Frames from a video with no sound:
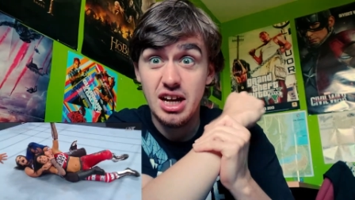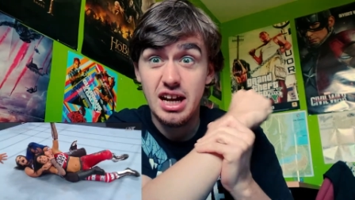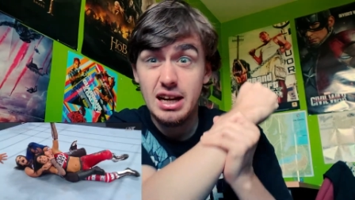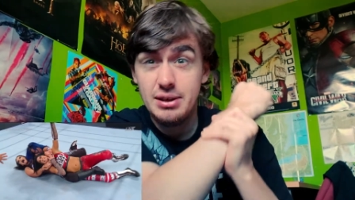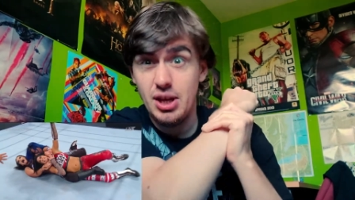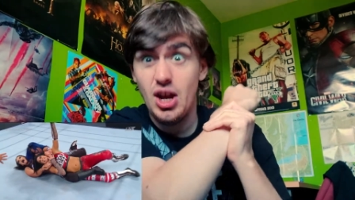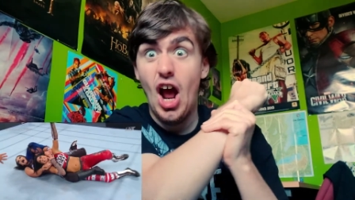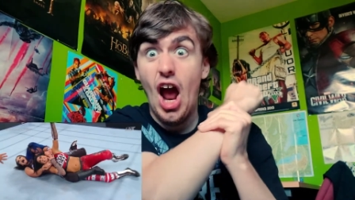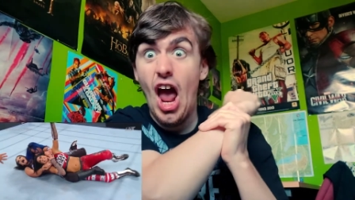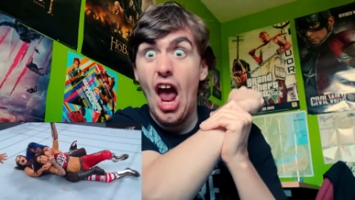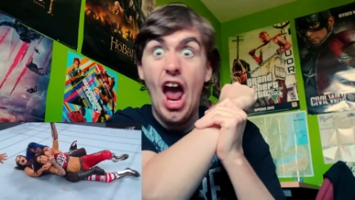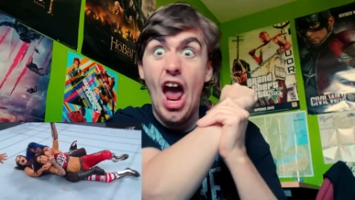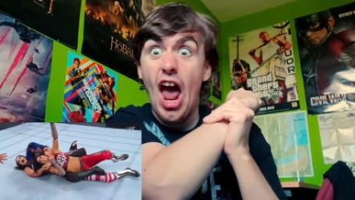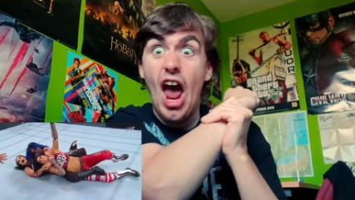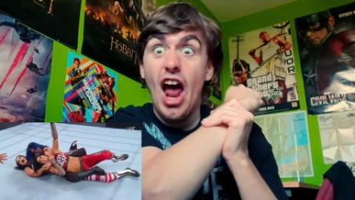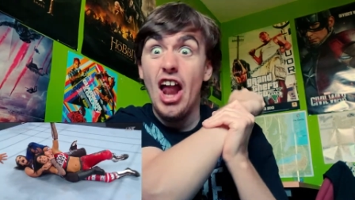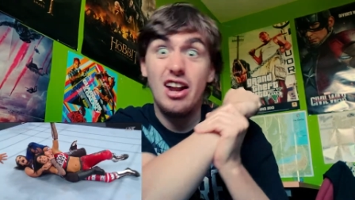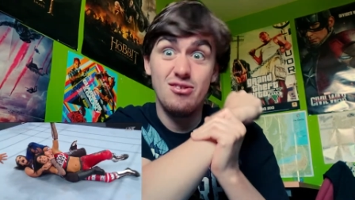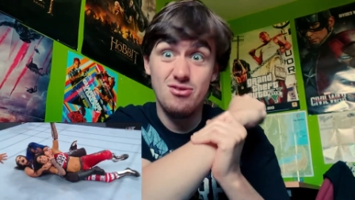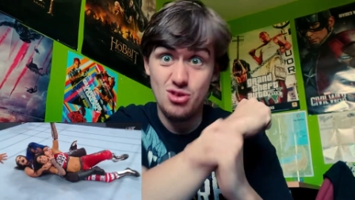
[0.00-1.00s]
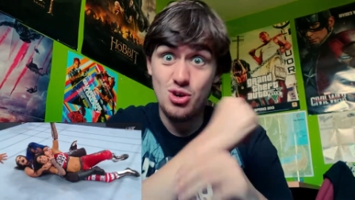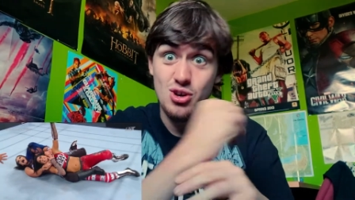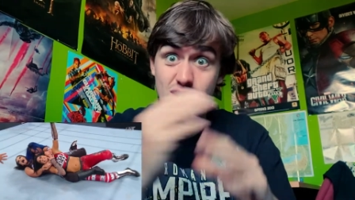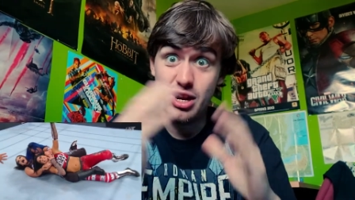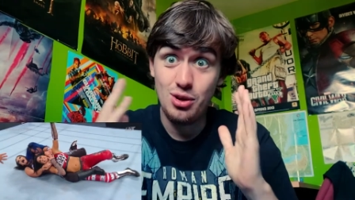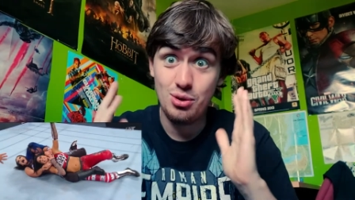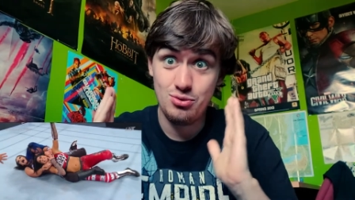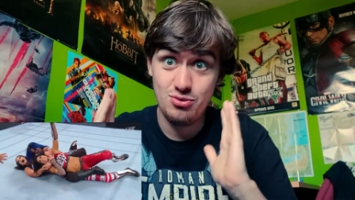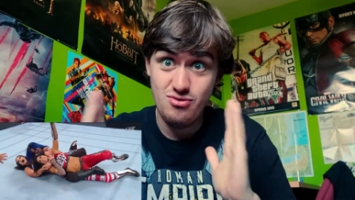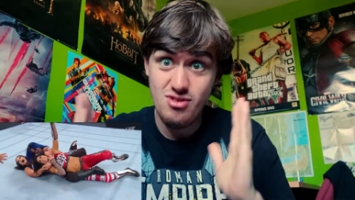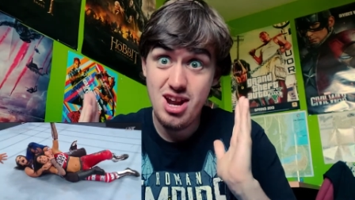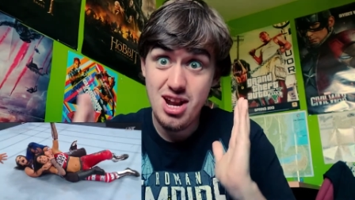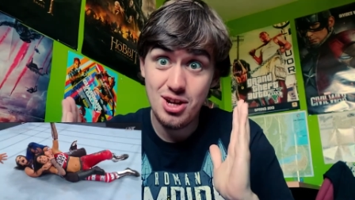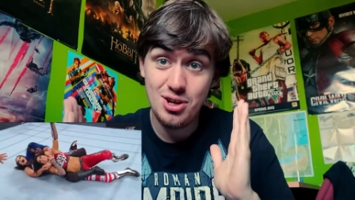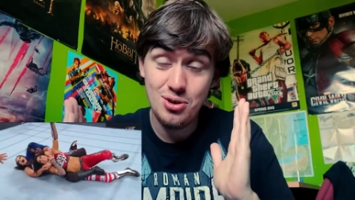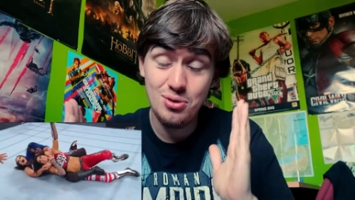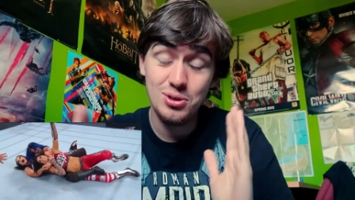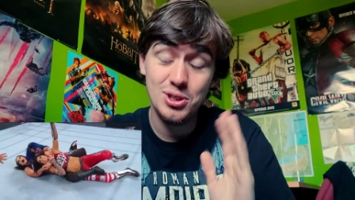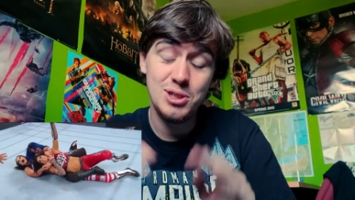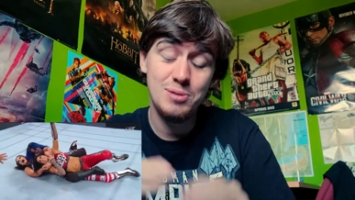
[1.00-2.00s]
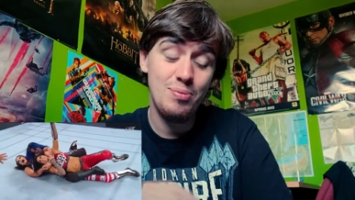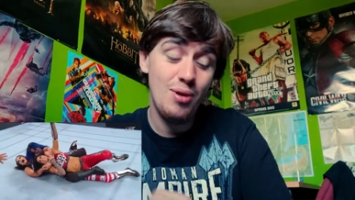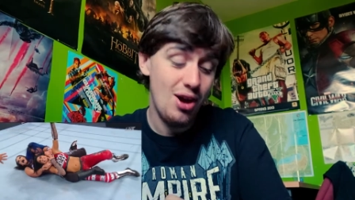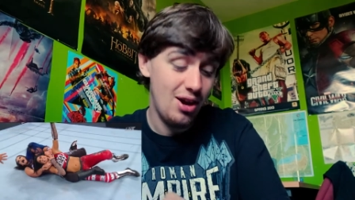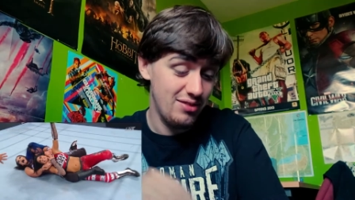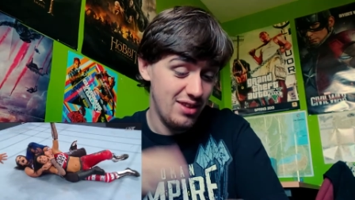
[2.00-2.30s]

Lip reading: It's like it looked a really cool spot.